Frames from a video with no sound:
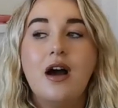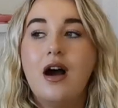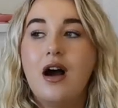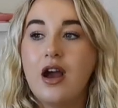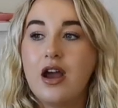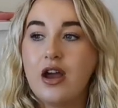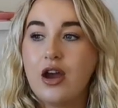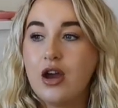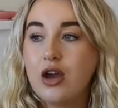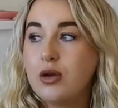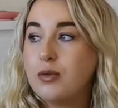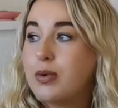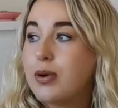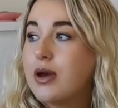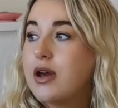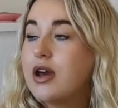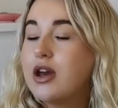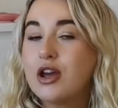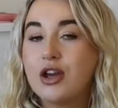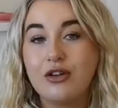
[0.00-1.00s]
I hope
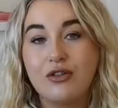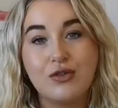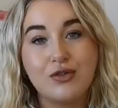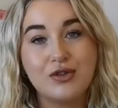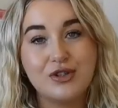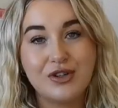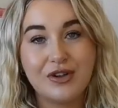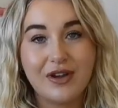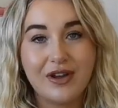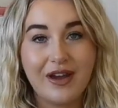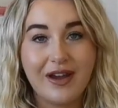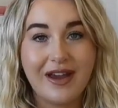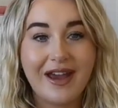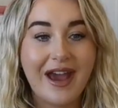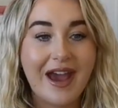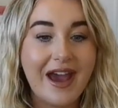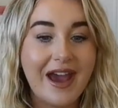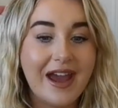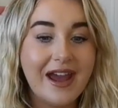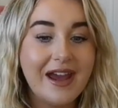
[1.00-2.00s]
you're all doing
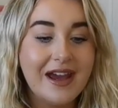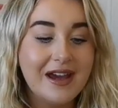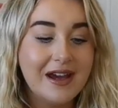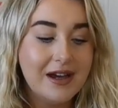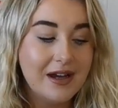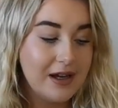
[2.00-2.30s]
okay.